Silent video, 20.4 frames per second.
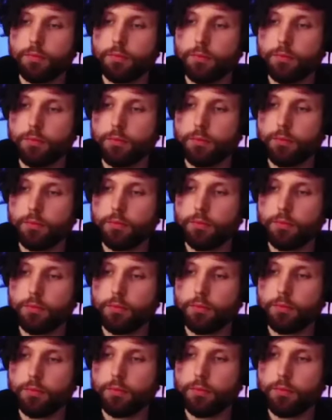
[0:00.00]

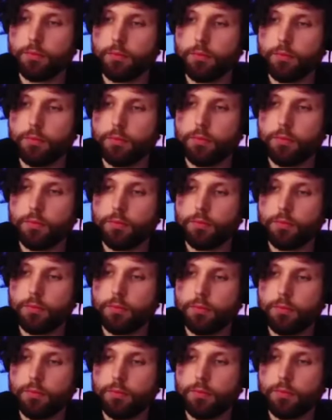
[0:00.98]

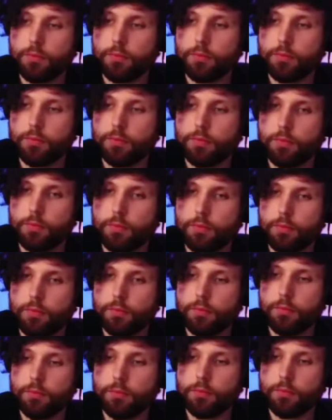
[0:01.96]

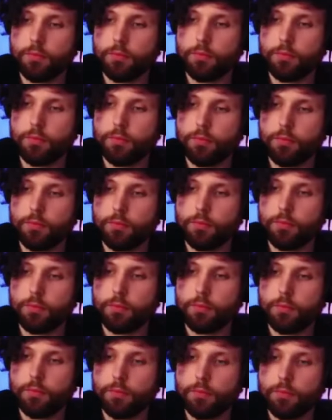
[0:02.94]

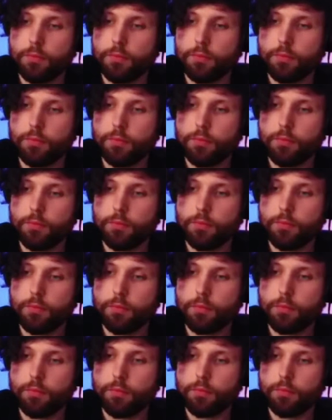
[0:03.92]
The person shown says nothing.